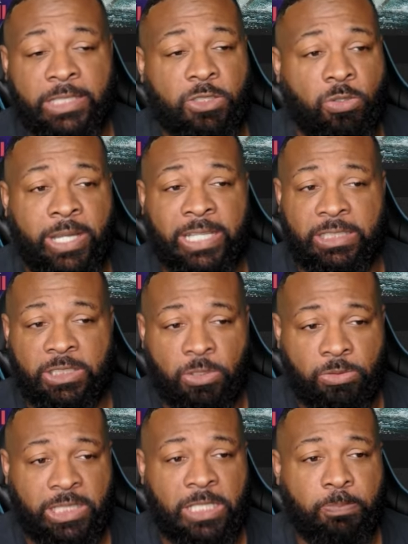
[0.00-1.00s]
It's crazy.
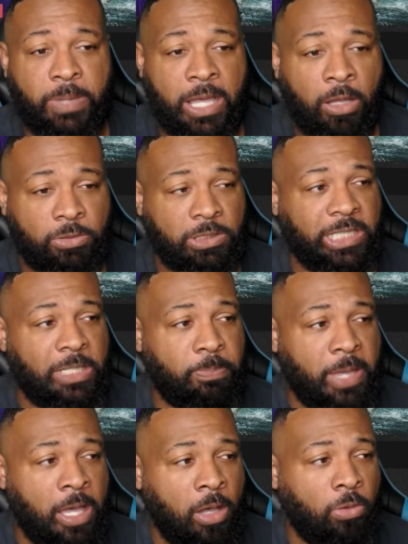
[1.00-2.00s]
So deep out,
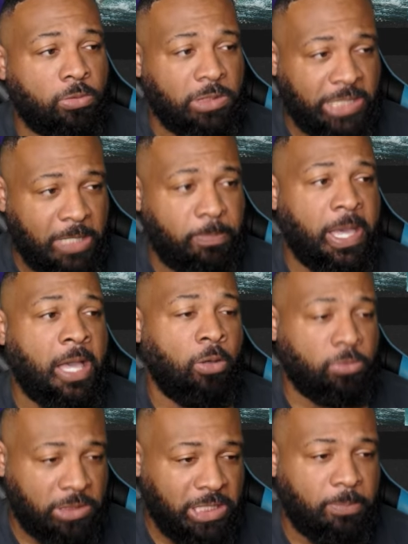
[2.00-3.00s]
deep out, deep
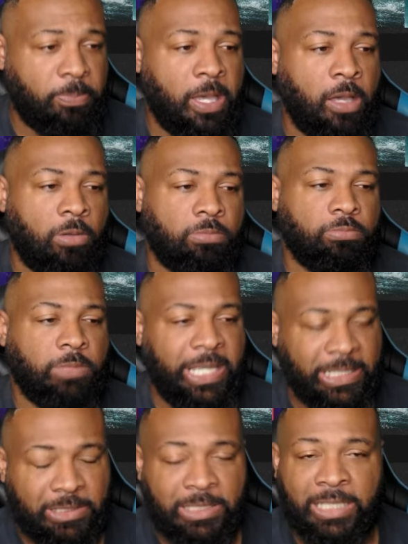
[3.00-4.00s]
out, deep out,
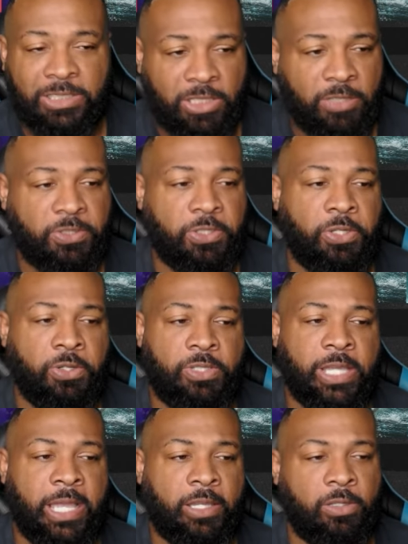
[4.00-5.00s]
inside stuff, secure
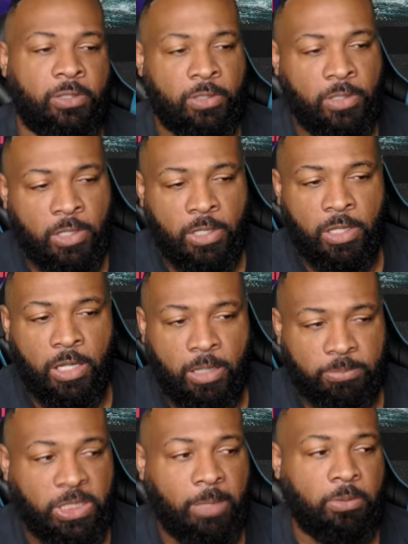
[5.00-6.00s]
tackler,
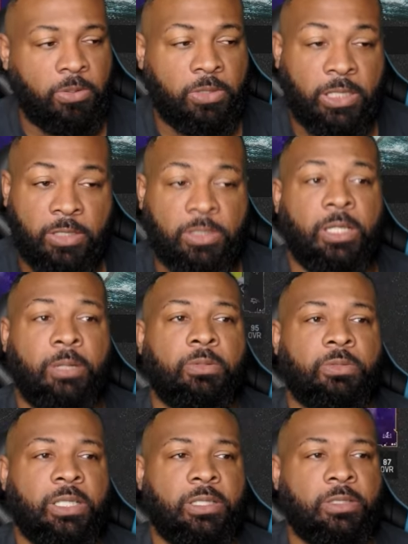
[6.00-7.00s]
um, double or nothing,
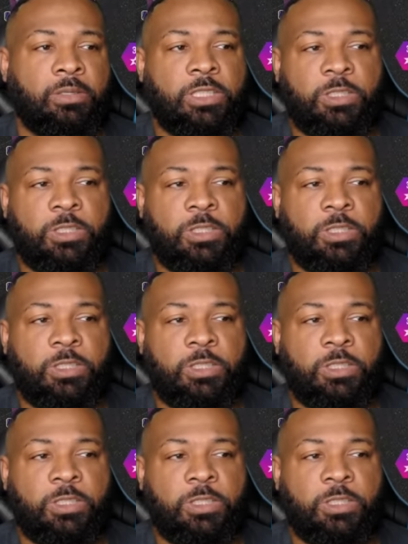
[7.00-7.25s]
double or nothing.